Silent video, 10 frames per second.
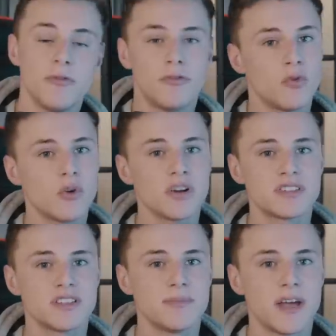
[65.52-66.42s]
for a
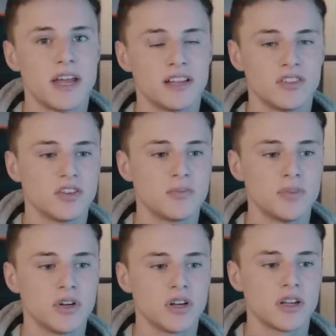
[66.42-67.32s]
cinematic
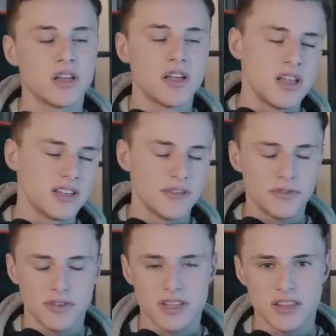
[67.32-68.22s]
lookbook.
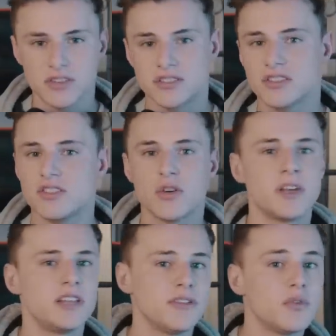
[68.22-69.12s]
Definitely there's so
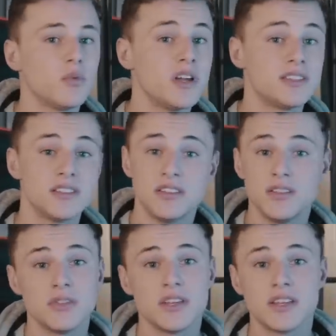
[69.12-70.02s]
many different ways to
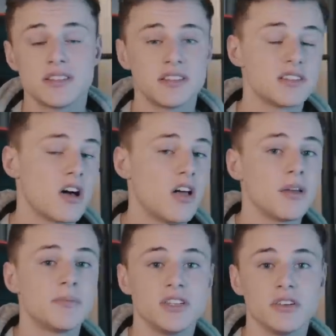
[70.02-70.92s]
do this, it's all
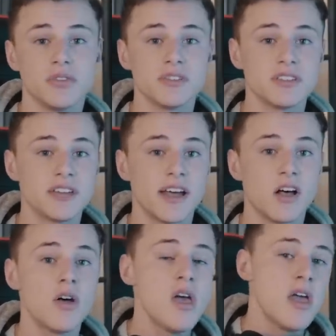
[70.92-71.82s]
up to your own
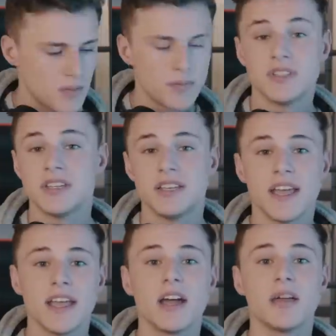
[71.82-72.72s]
style, but
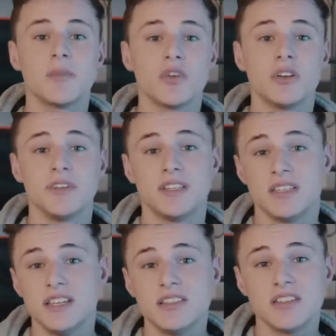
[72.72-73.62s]
today I'm going to be
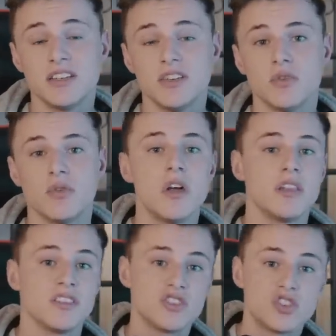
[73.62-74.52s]
teaching you
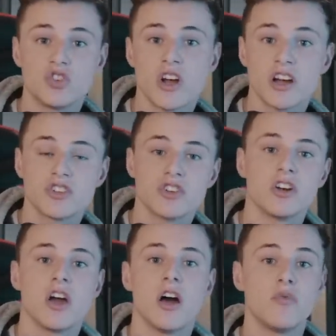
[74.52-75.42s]
the
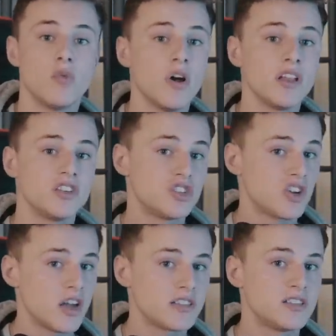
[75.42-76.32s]
structure of what
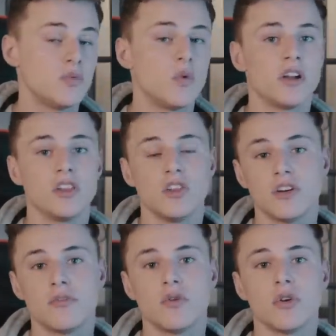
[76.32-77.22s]
shots you want to
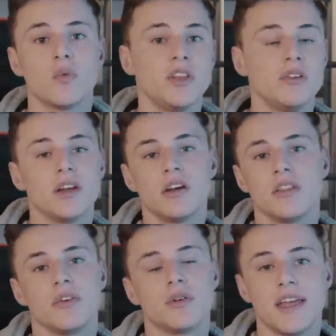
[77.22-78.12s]
look for when you get
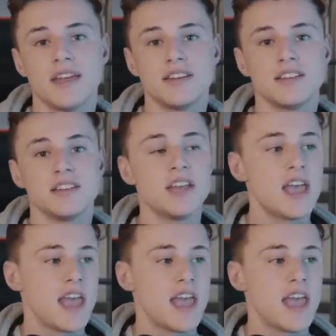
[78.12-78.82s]
on location